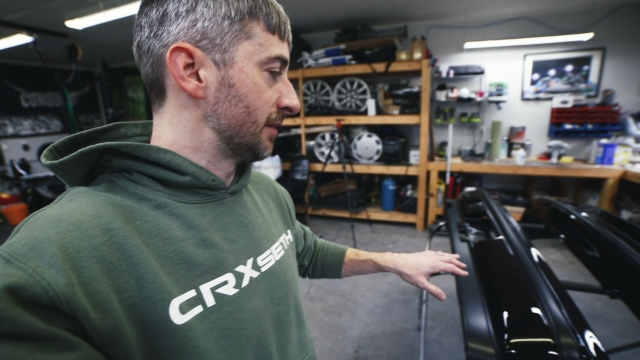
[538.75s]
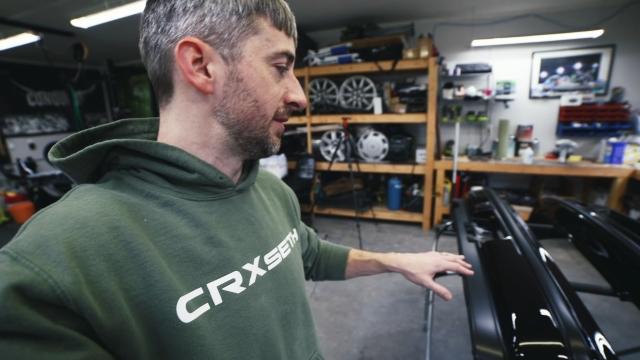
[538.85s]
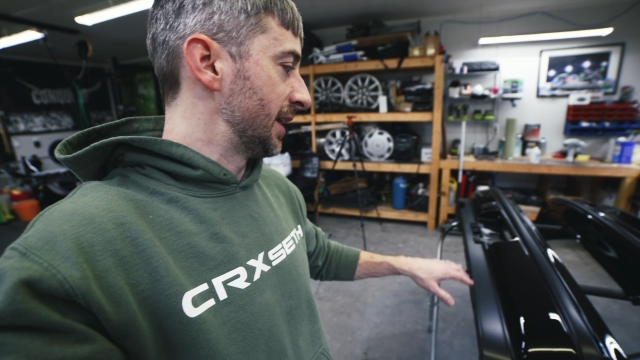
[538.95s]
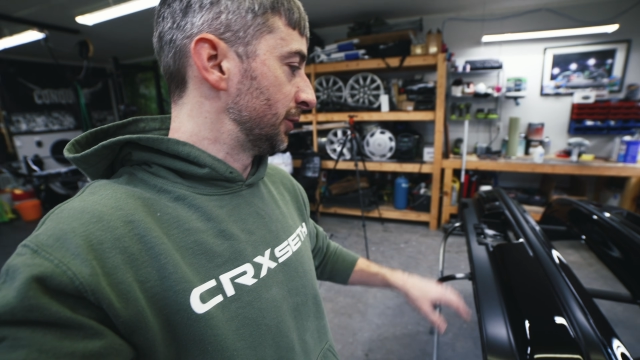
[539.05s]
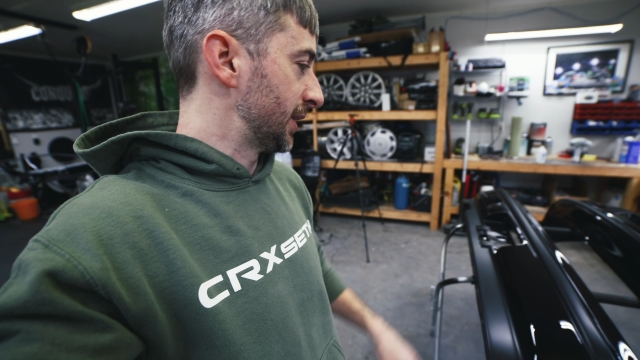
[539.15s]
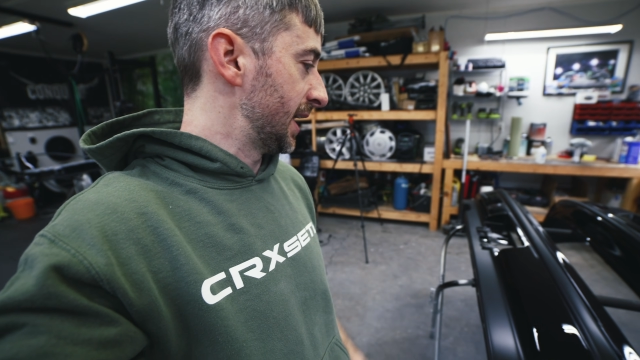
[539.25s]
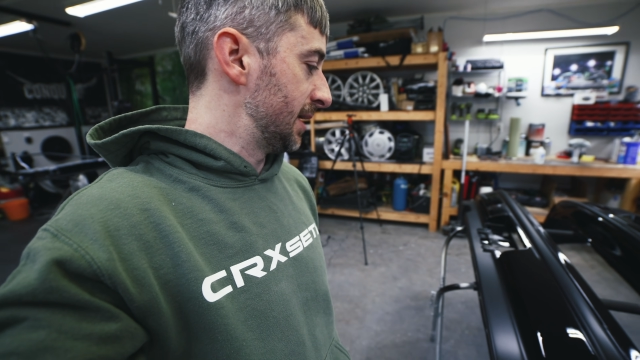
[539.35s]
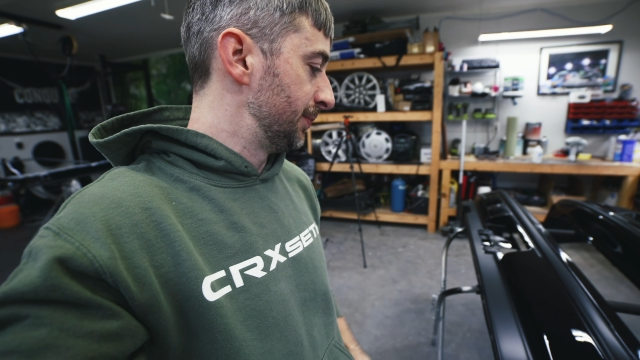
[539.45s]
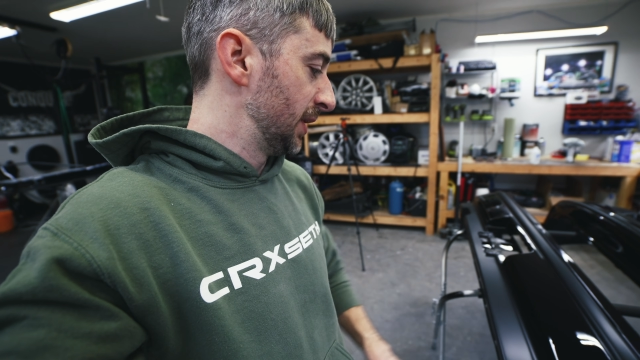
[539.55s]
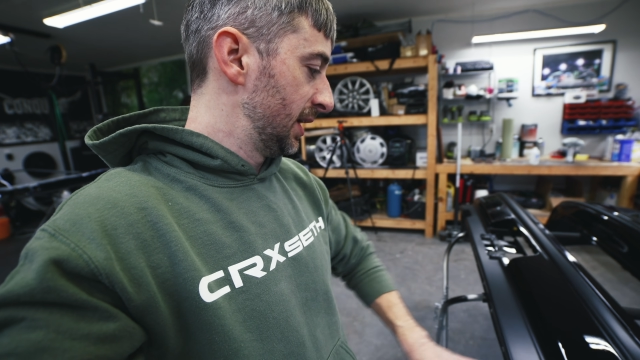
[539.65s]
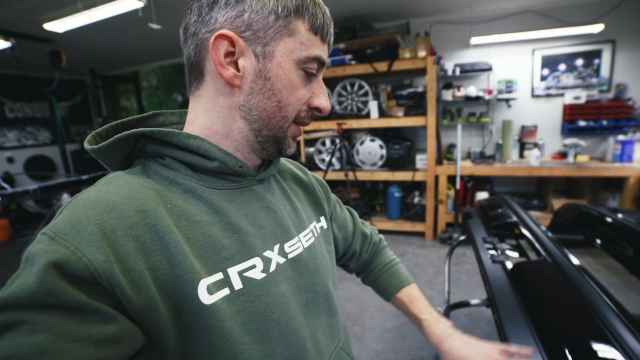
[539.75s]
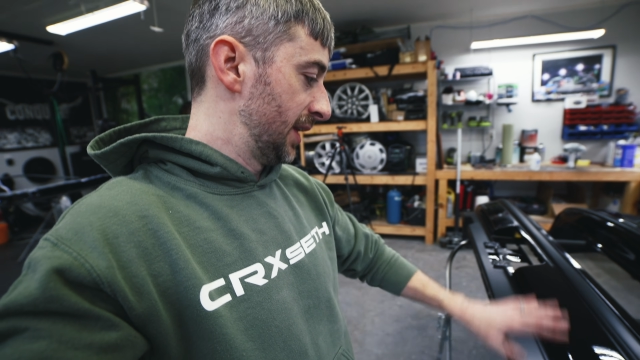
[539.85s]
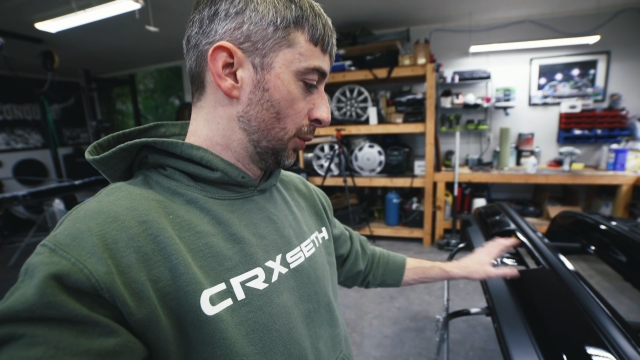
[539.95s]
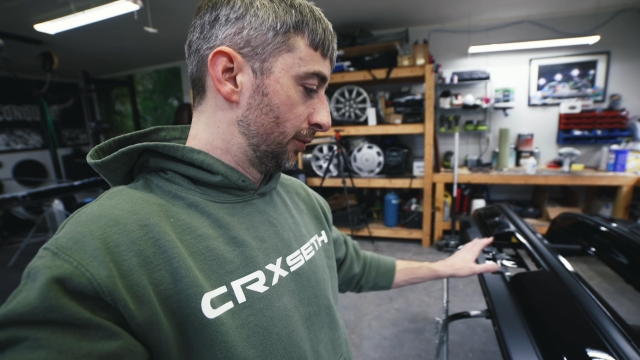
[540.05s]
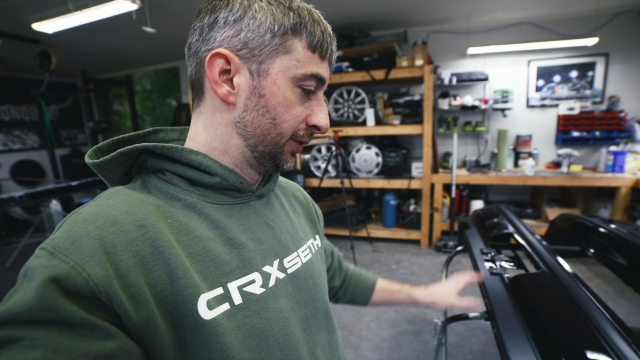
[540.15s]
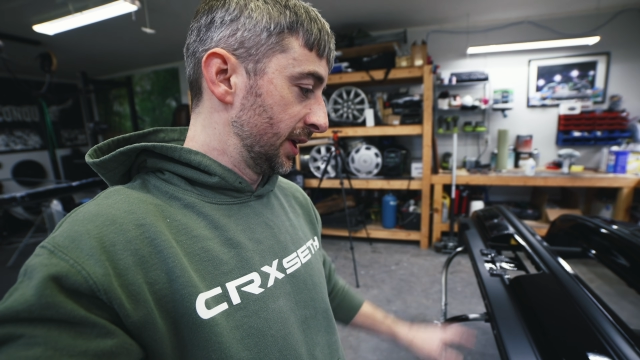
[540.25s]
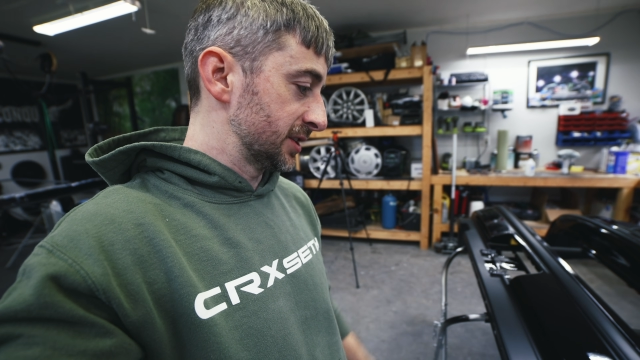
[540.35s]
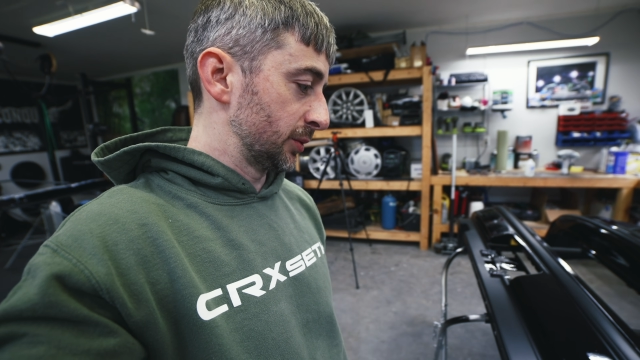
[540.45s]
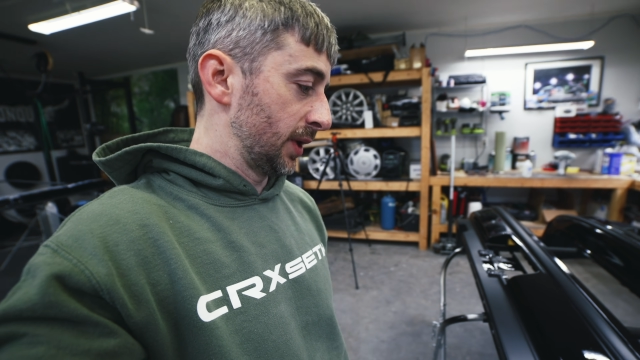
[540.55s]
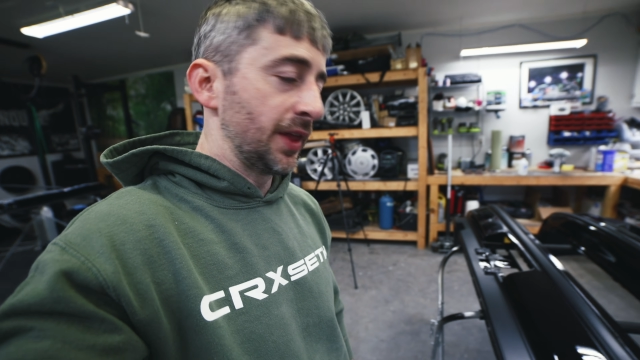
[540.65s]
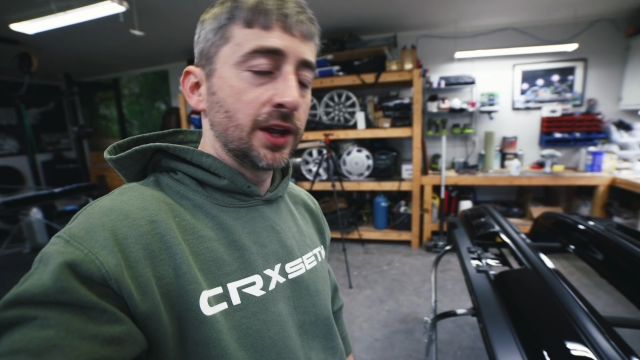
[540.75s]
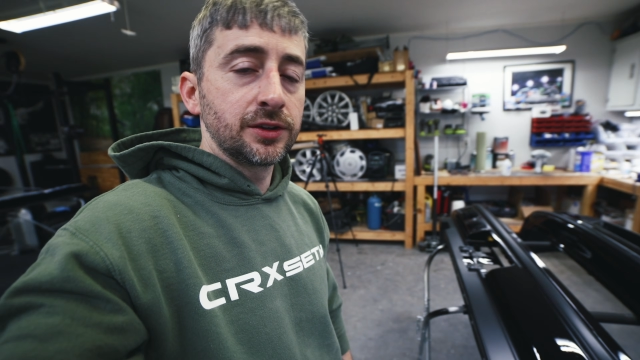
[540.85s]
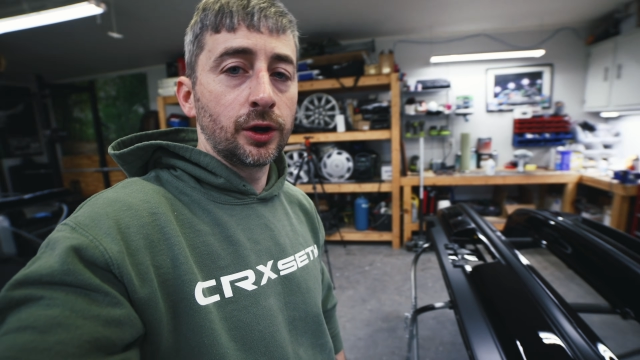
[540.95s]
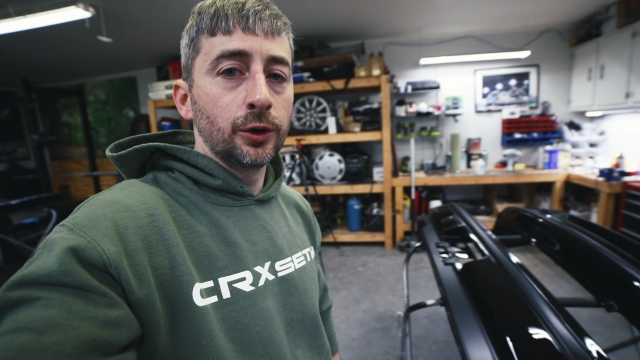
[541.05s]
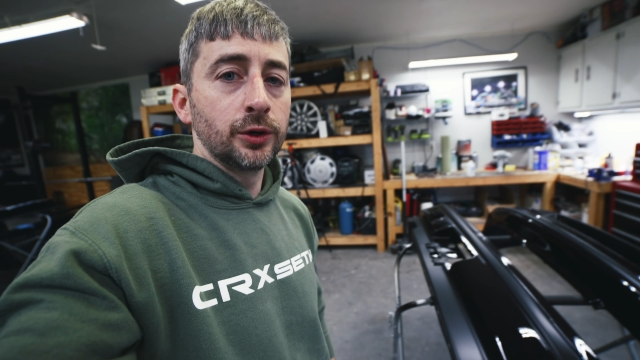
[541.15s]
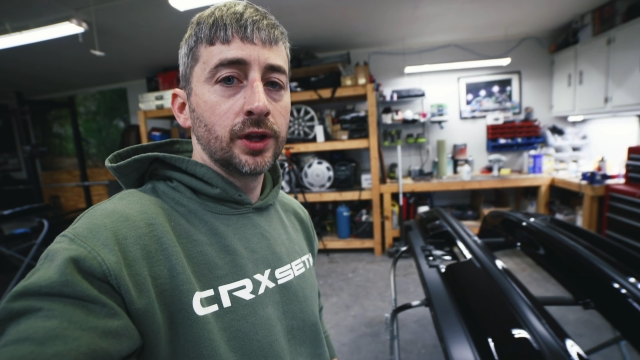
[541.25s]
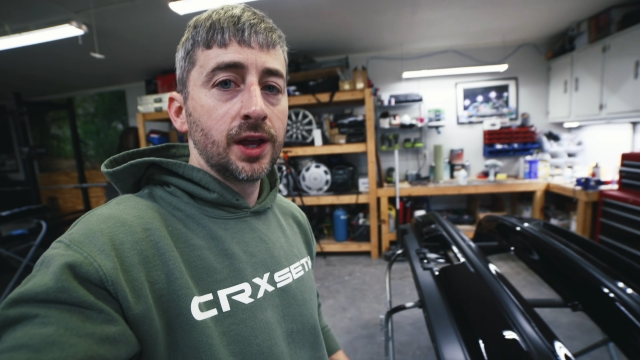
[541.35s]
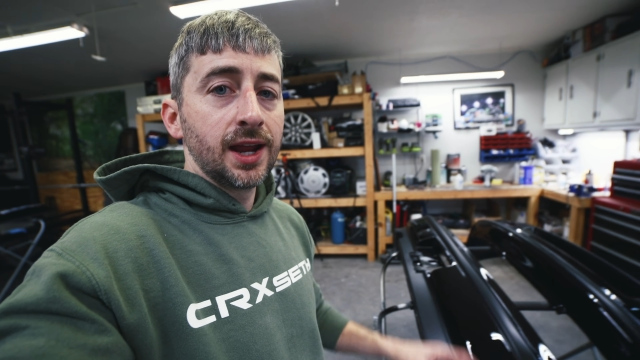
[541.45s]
a vinyl tape that will flex around that turn,